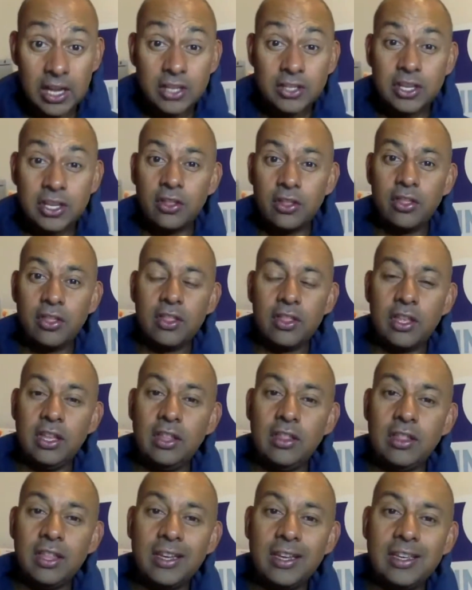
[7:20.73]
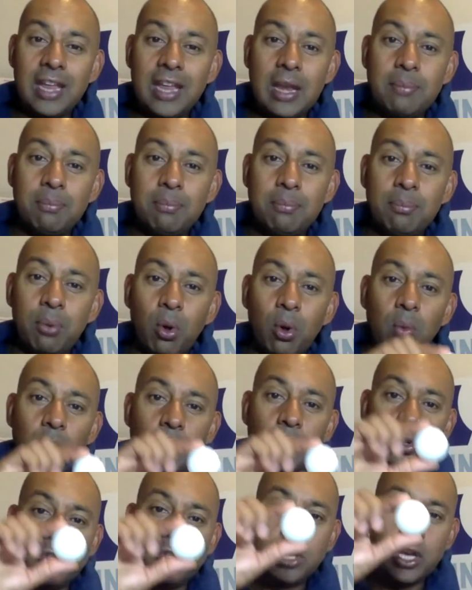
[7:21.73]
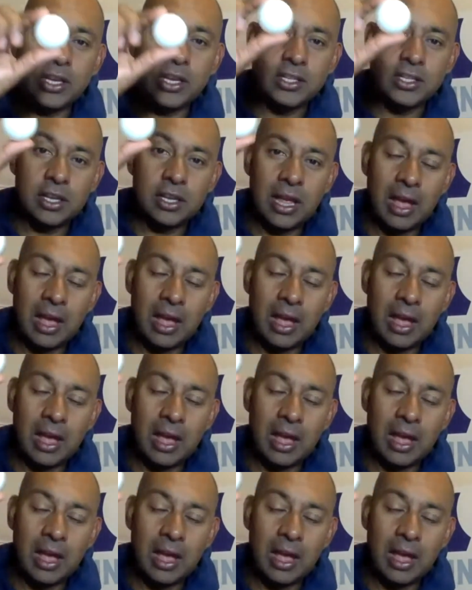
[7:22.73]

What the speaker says: So the dead ball will just